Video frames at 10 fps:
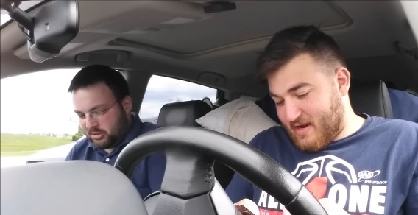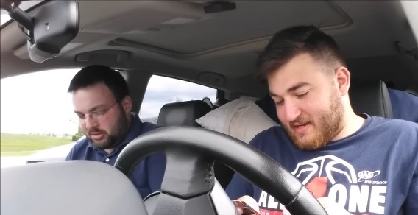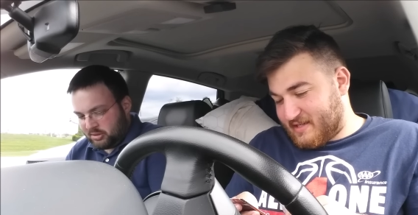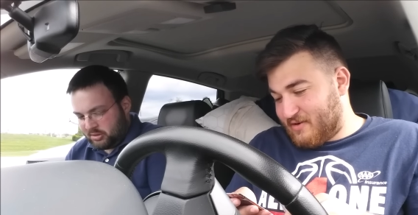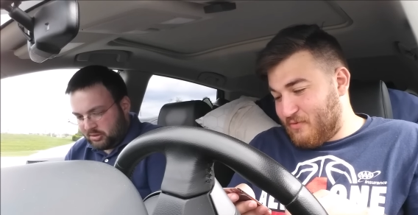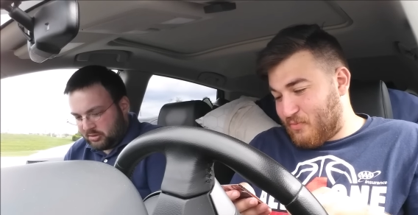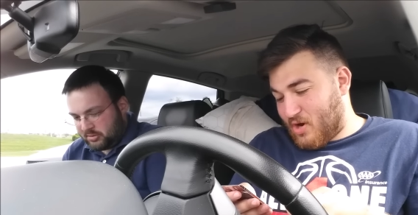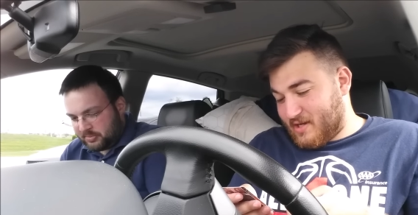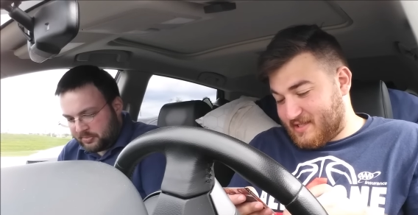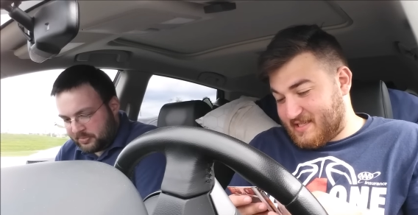Speaker 1: nice. A new
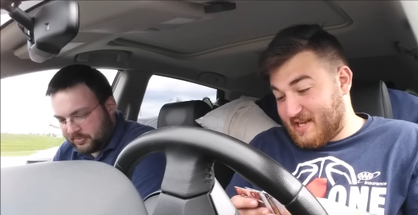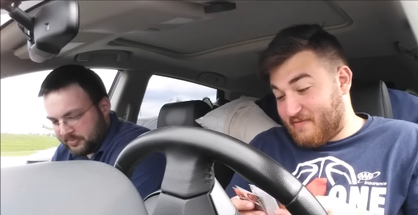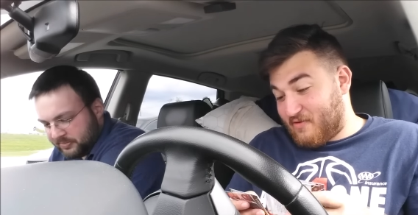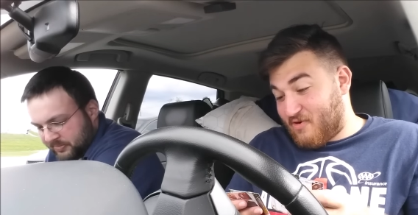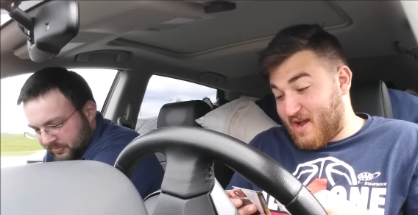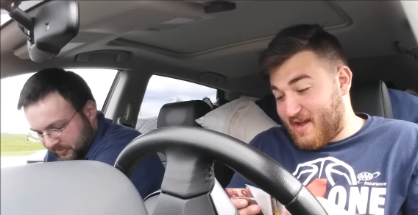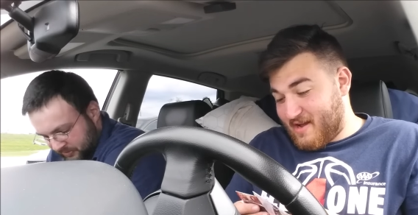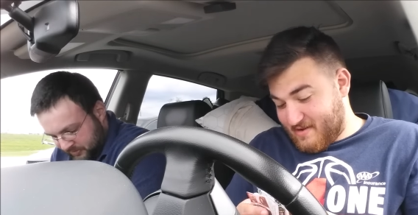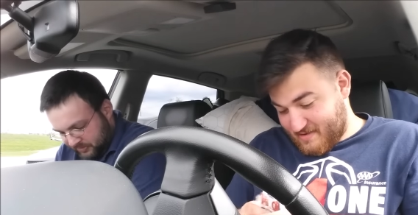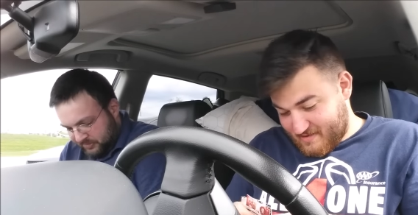bronze, Stevie
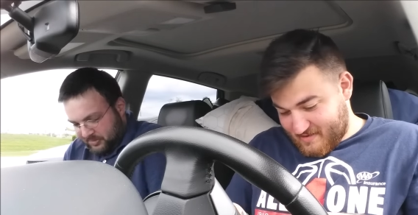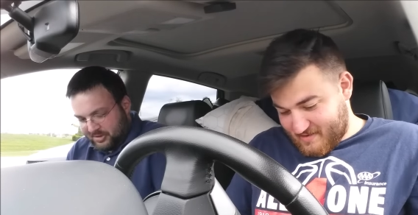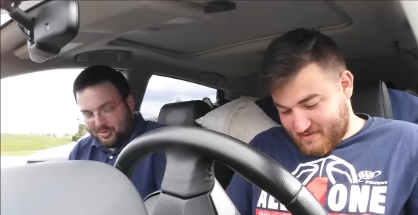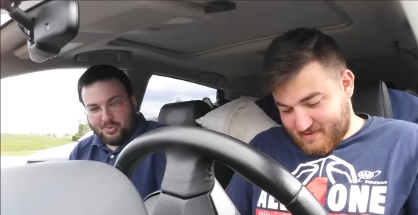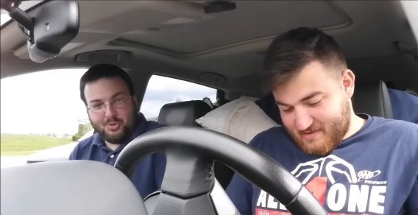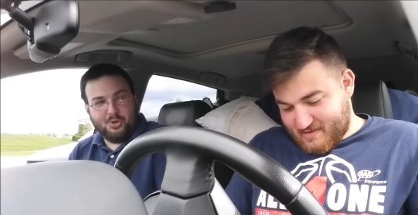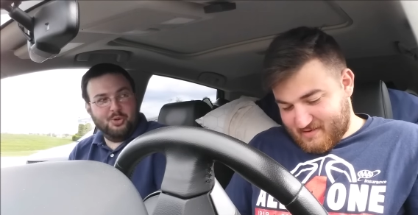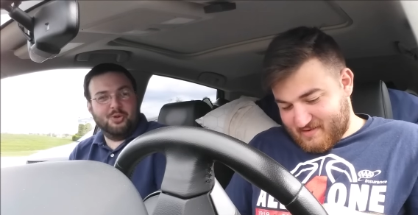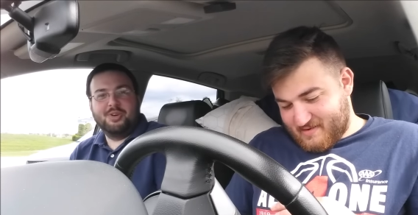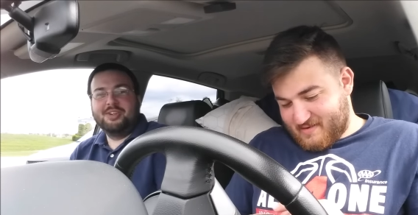Ray.
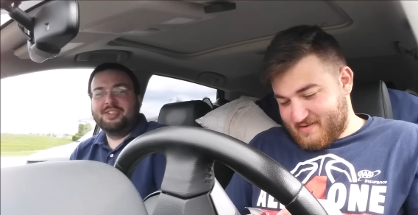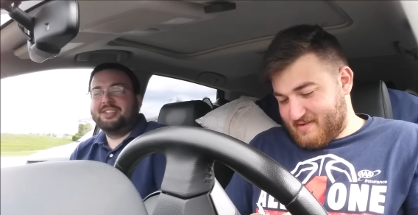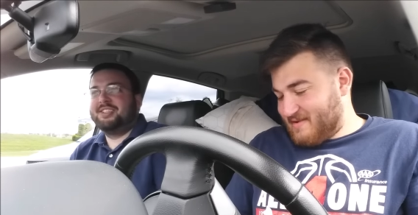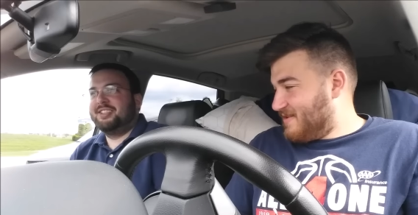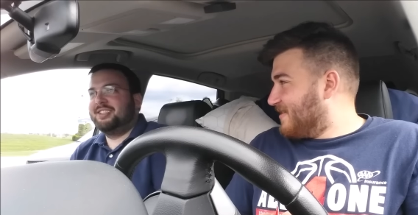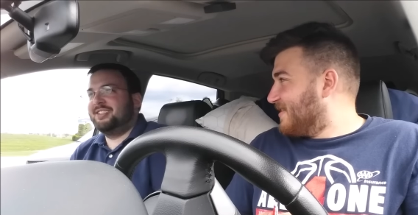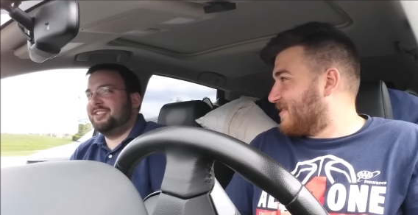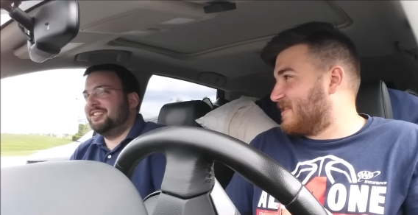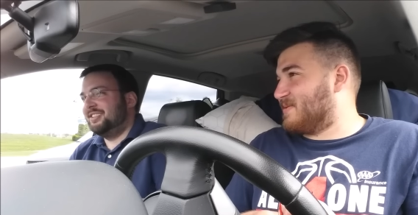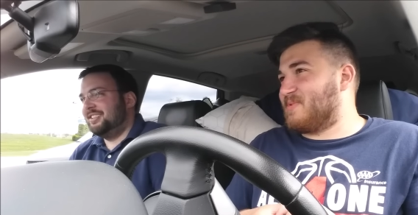Ooh.
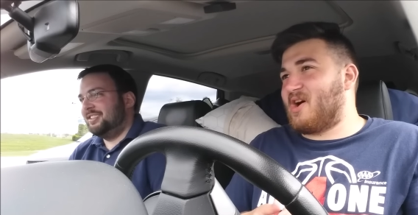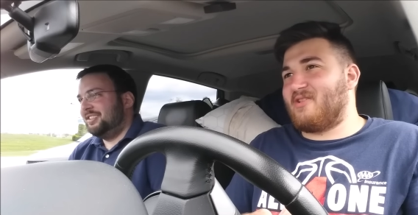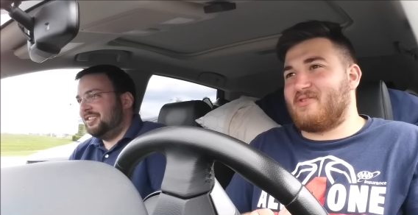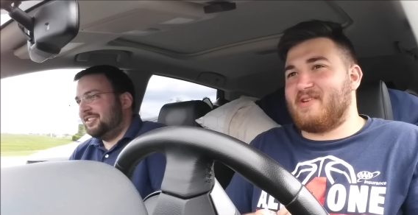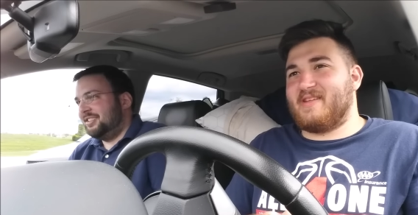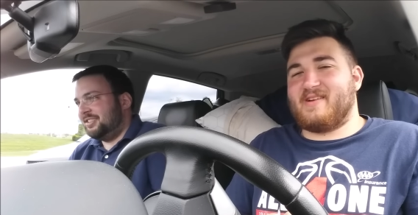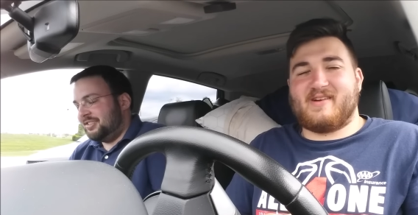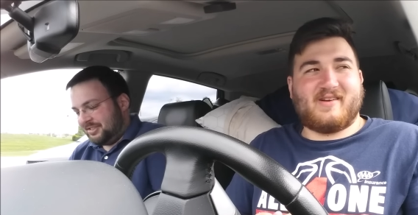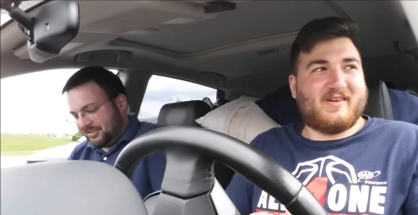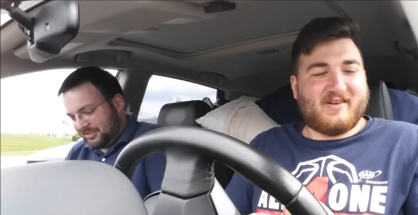Some color in
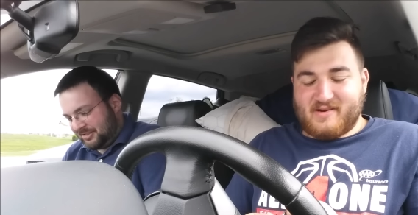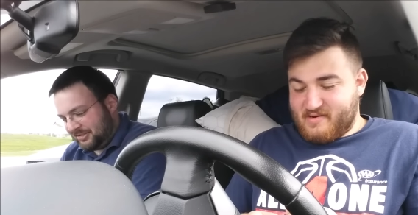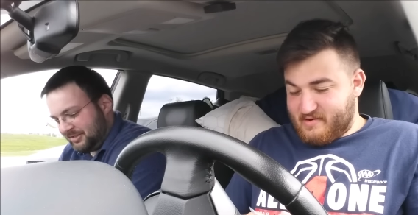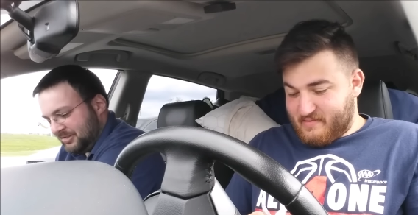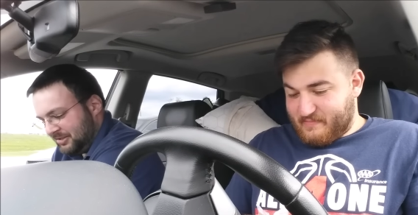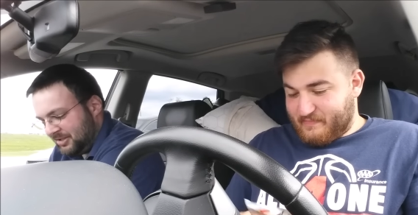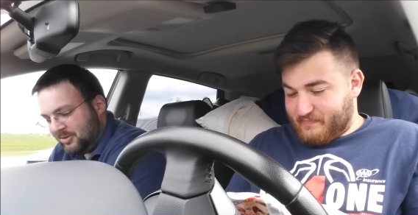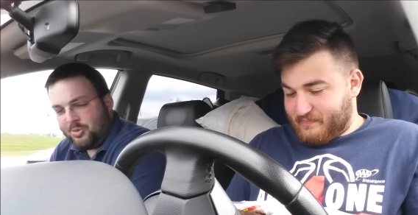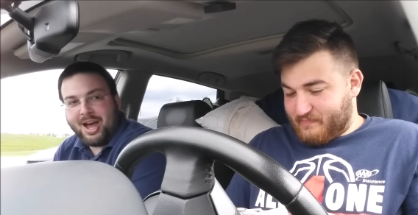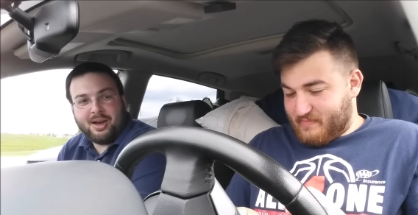there.
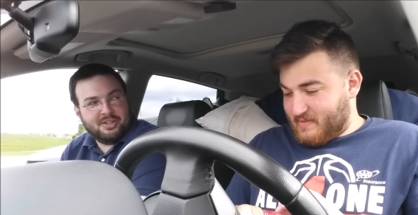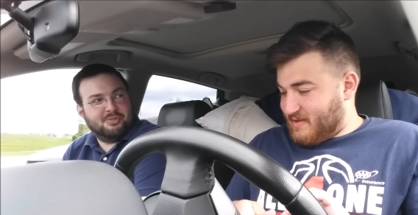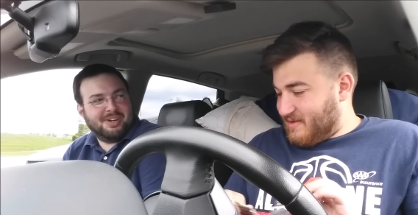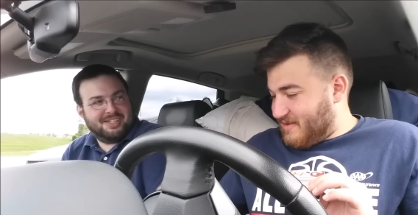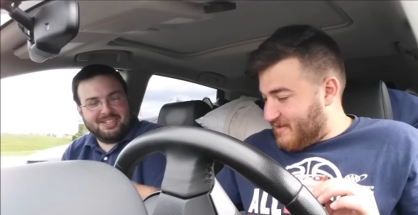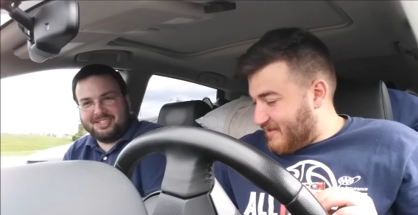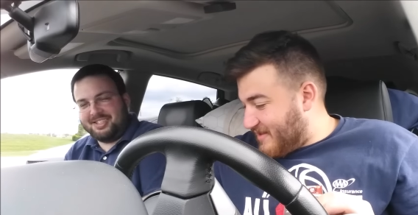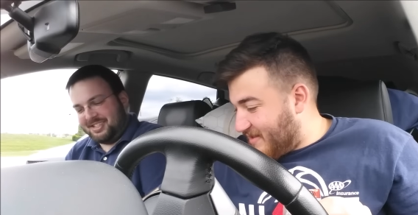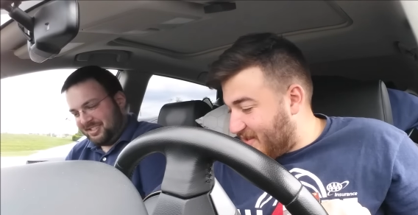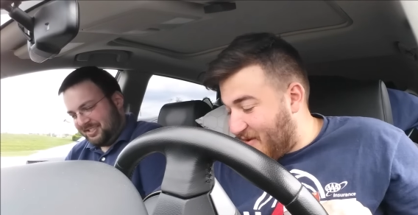
Speaker 2: Wow, it's
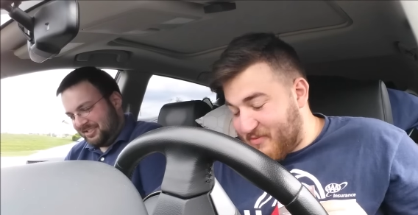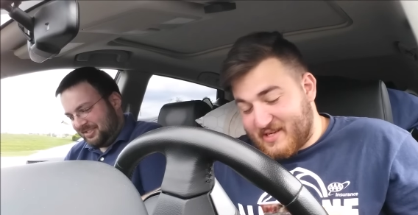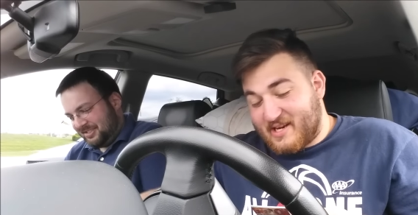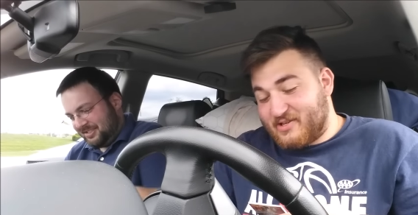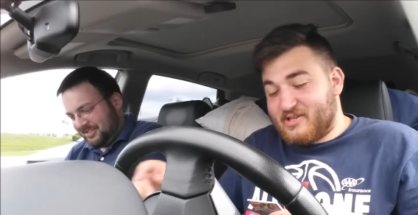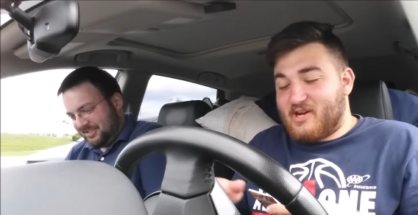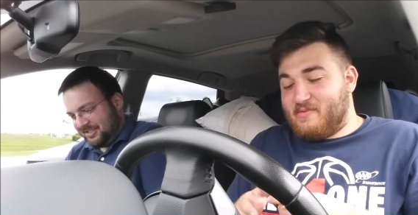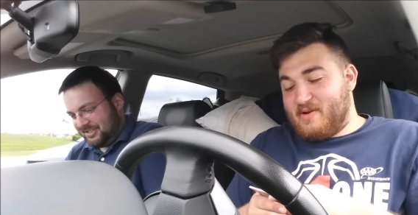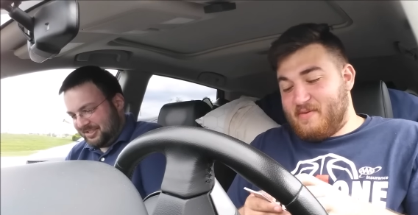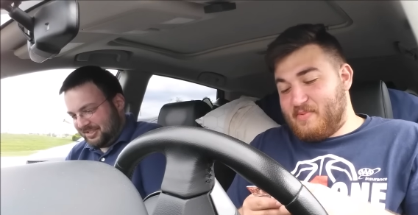racist. I
Speaker 1: was actually
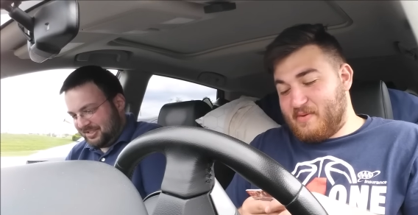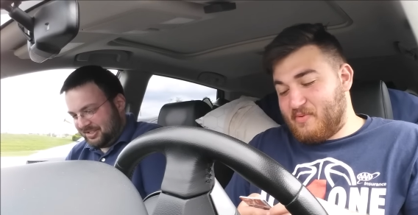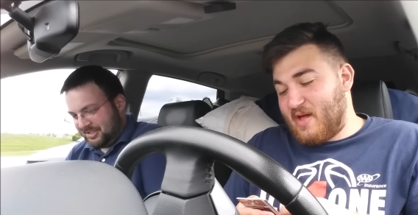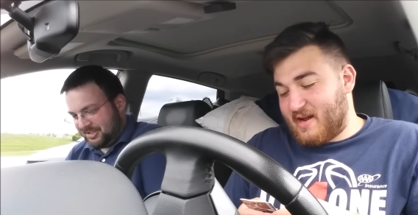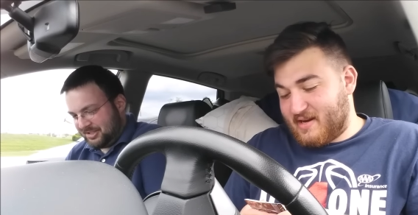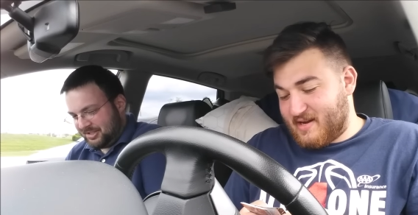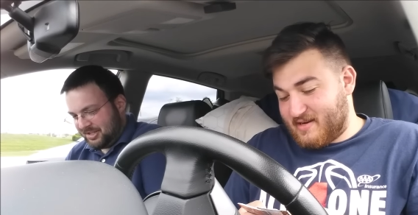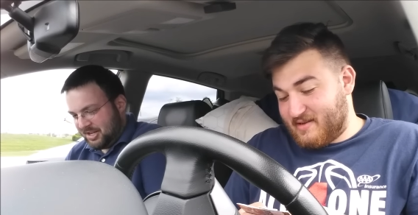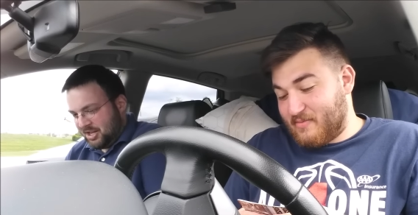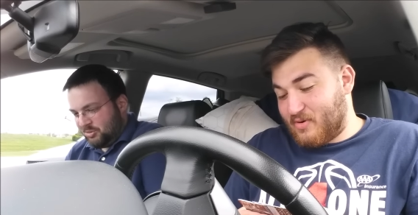talking about him being black and
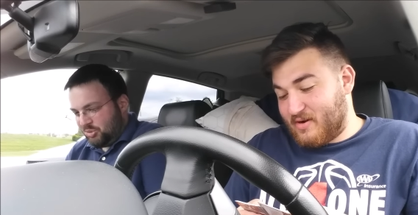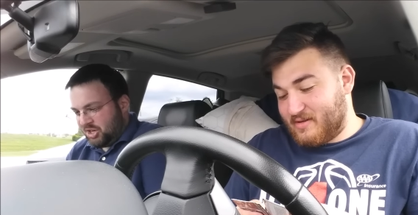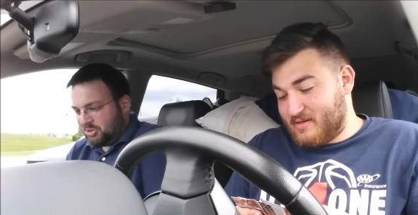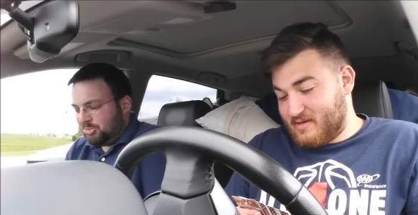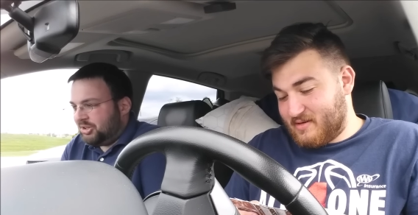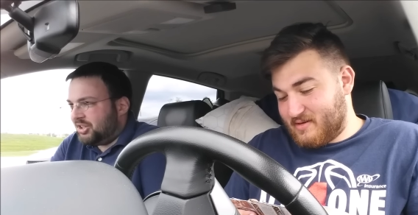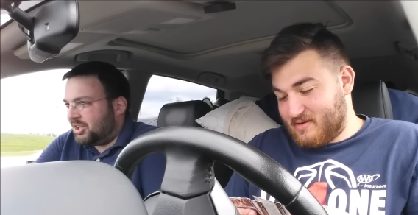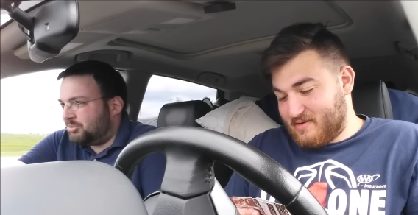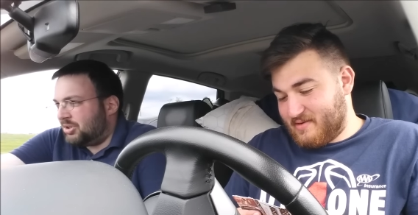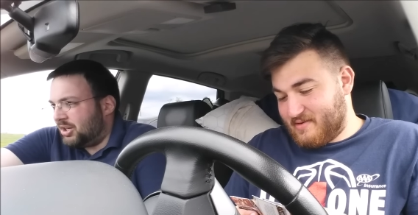not LeBron. British
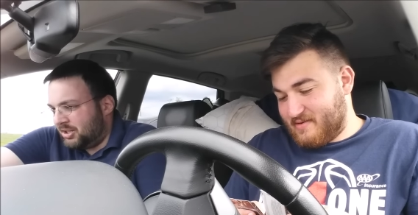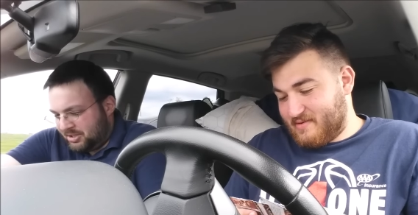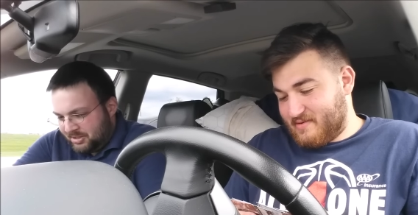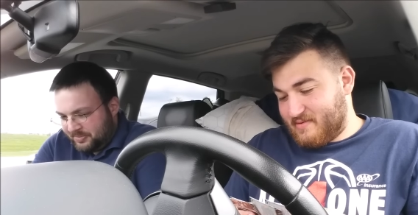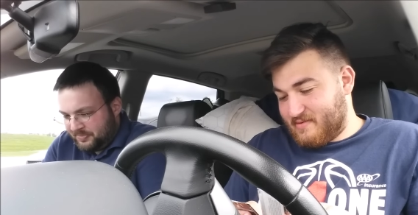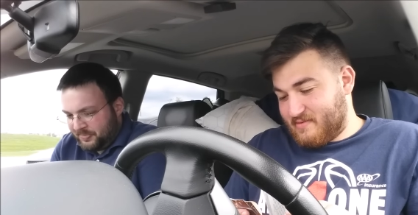
Speaker 2: Bulldog bronze.